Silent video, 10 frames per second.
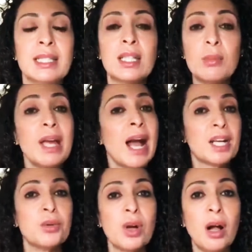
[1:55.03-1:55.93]
It's going to be
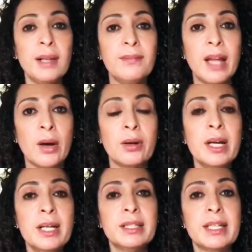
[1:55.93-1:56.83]
actual cauliflower
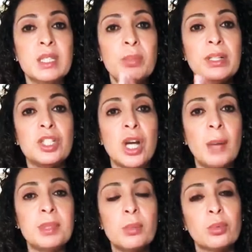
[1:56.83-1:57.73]
that's been
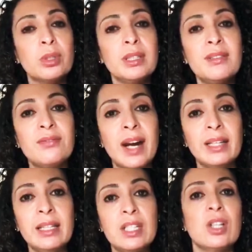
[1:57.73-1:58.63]
chopped up really
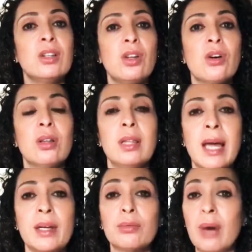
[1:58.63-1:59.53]
finely to look
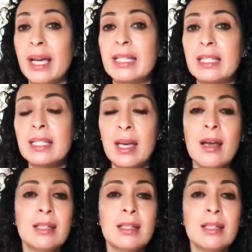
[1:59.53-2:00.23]
like rice.